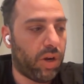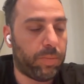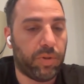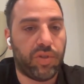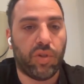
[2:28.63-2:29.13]
Our
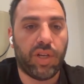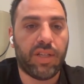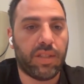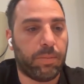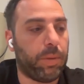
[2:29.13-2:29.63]

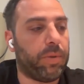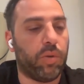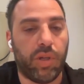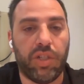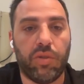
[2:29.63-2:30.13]
personas, the
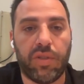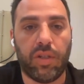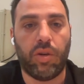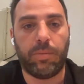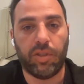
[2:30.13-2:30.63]
people who are
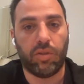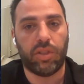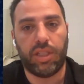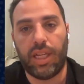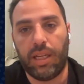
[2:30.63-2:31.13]
using Commodore
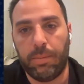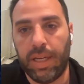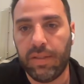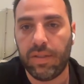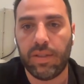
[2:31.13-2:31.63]
on a daily
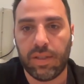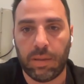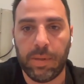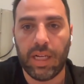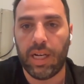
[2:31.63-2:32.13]
basis,
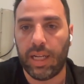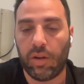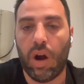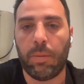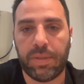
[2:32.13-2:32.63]
are mainly like
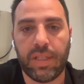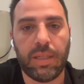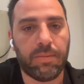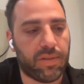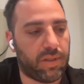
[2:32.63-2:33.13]
ops
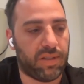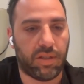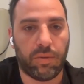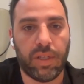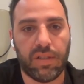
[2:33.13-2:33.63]
teams,
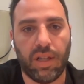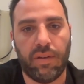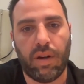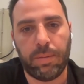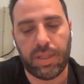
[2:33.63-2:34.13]
SREs,
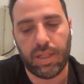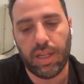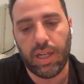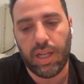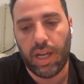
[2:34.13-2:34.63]
DevOps,
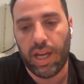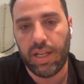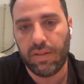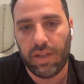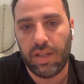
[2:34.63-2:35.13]

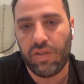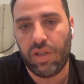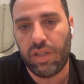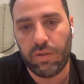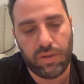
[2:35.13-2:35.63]
and
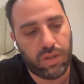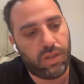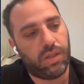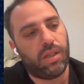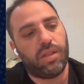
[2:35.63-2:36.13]
engineers,
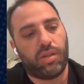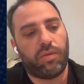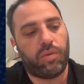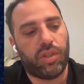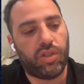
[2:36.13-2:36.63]

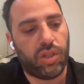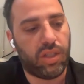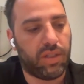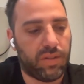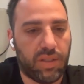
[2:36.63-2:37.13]
software
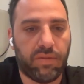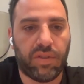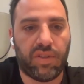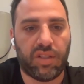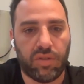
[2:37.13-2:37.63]
engineers,
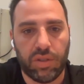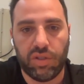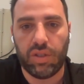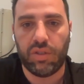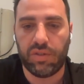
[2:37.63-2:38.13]
infrastructure
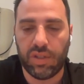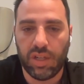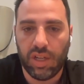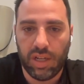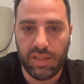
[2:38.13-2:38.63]
engineers,
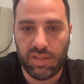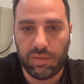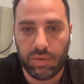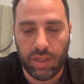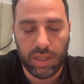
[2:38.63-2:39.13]

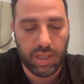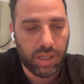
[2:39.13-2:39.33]
etc.